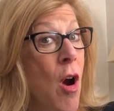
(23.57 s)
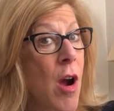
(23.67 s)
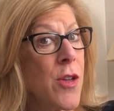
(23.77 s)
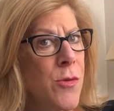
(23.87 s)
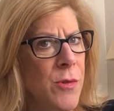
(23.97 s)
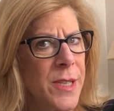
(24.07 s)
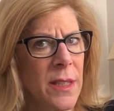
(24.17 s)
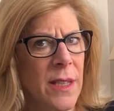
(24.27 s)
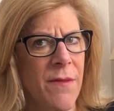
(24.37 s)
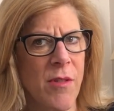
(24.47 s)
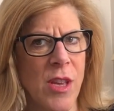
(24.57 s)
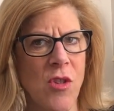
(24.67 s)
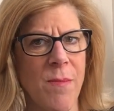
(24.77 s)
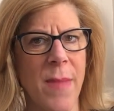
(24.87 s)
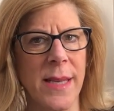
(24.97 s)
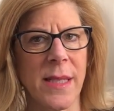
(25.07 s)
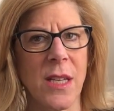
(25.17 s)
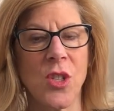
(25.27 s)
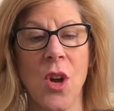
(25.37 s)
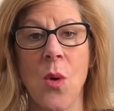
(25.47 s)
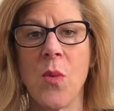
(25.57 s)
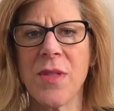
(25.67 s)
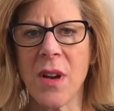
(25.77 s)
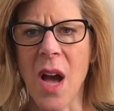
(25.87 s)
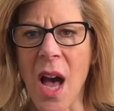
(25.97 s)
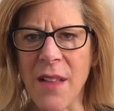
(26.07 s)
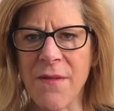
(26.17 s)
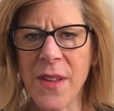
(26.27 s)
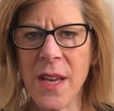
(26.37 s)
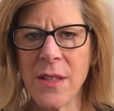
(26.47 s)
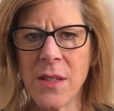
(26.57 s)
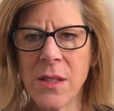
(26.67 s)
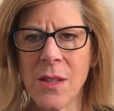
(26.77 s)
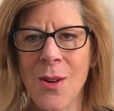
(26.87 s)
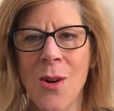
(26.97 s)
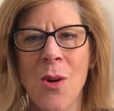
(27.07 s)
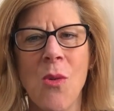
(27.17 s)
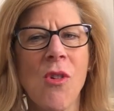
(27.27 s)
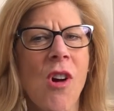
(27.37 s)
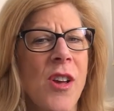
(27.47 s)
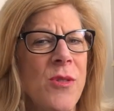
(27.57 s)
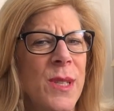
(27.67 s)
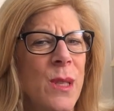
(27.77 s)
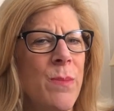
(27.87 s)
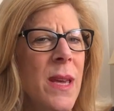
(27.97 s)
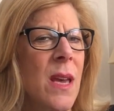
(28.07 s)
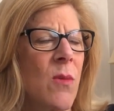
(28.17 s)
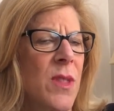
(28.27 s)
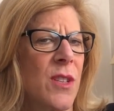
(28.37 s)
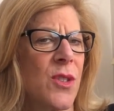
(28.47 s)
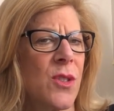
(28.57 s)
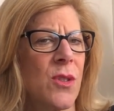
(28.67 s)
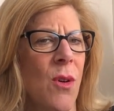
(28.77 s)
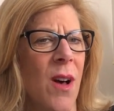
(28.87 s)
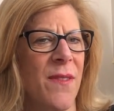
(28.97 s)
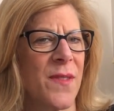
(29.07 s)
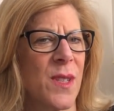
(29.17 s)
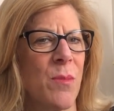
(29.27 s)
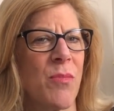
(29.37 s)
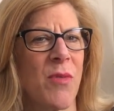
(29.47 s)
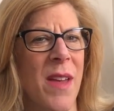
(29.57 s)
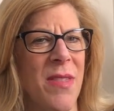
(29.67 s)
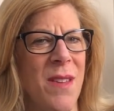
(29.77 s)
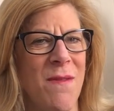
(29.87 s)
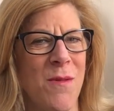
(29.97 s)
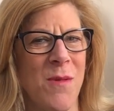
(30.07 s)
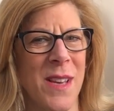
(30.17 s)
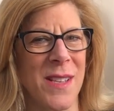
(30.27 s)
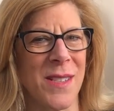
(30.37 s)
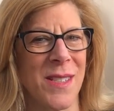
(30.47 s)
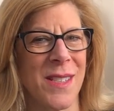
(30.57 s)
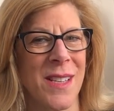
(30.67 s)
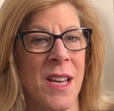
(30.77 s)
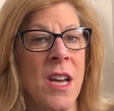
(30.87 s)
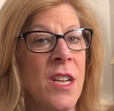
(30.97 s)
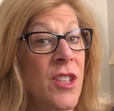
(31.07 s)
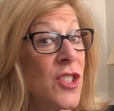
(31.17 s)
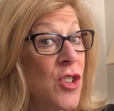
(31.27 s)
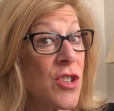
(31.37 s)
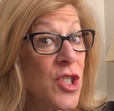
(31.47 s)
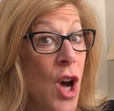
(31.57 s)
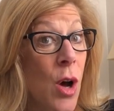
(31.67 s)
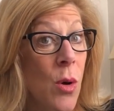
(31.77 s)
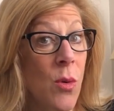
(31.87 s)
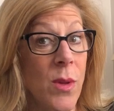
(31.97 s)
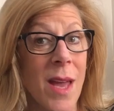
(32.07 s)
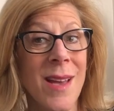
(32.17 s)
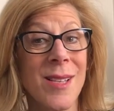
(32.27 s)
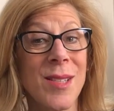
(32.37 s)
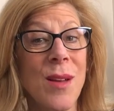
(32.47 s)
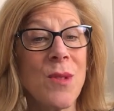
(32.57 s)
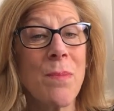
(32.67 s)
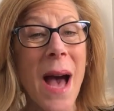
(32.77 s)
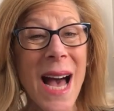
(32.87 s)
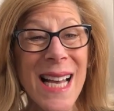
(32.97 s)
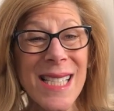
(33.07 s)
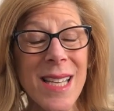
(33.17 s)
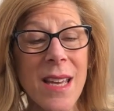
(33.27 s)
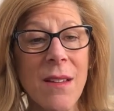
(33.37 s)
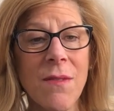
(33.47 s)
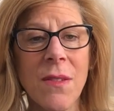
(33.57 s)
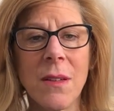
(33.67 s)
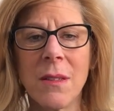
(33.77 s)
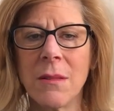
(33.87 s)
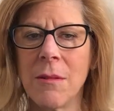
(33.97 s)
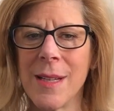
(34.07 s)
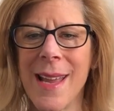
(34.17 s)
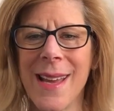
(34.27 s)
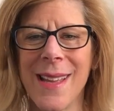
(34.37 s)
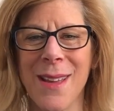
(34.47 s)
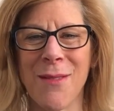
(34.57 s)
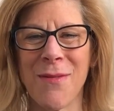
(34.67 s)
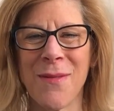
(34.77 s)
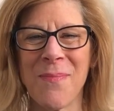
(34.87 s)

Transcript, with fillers: Are you delivering your message with confidence, or are you speaking with a soft, breathy voice? Does your tone sound positive or negative?